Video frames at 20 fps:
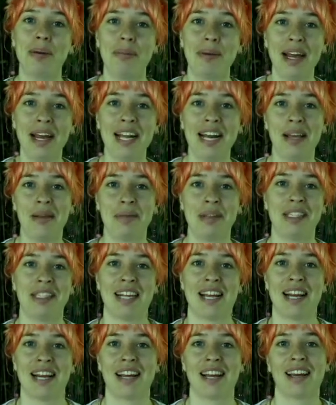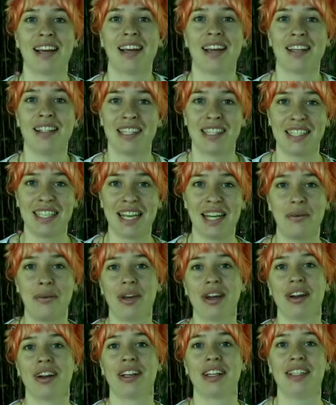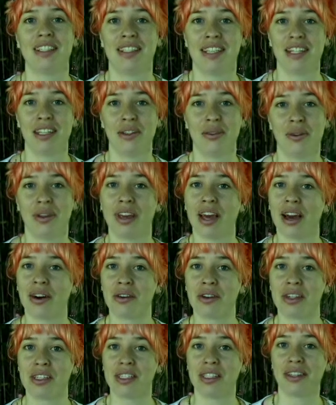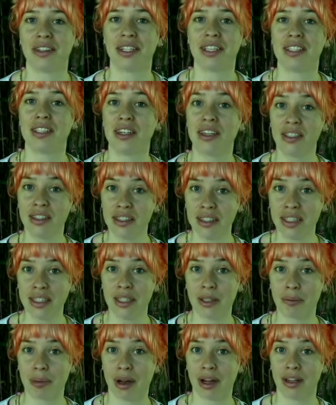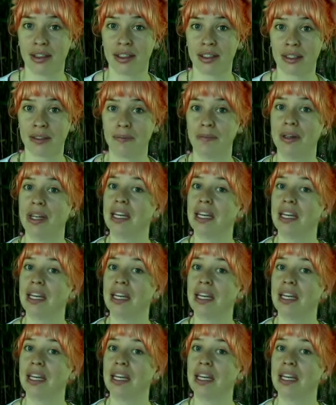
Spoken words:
My name is Danica and today we are continuing our series on sit spots.